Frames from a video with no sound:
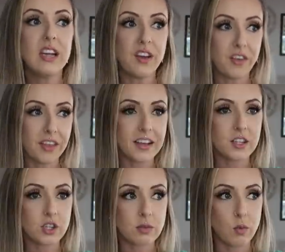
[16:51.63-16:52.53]
I feel like
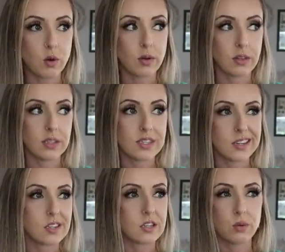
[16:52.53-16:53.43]
it's just more
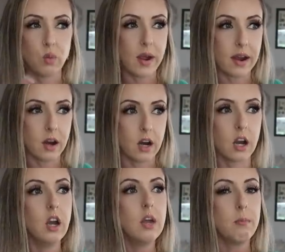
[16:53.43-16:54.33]
realistic to
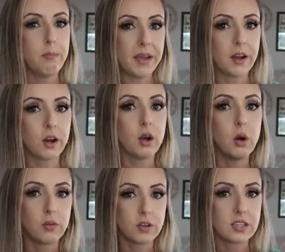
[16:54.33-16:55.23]
wear bigger,
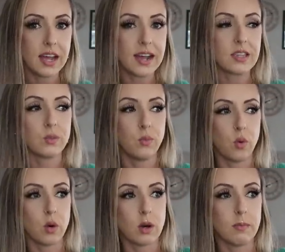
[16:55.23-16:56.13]
oversized,
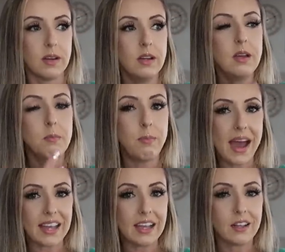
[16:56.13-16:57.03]
warm,
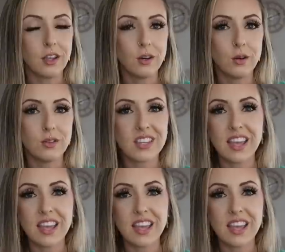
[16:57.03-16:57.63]
baggy clothes.